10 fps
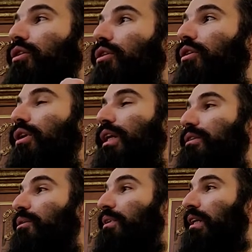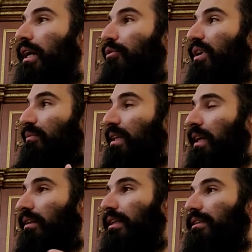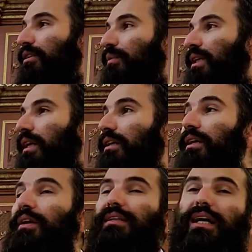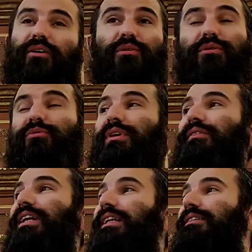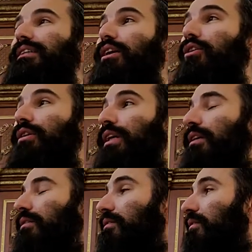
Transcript: Onen, the minhag, we have minhag, that's our minhag. Now, we have next, onen...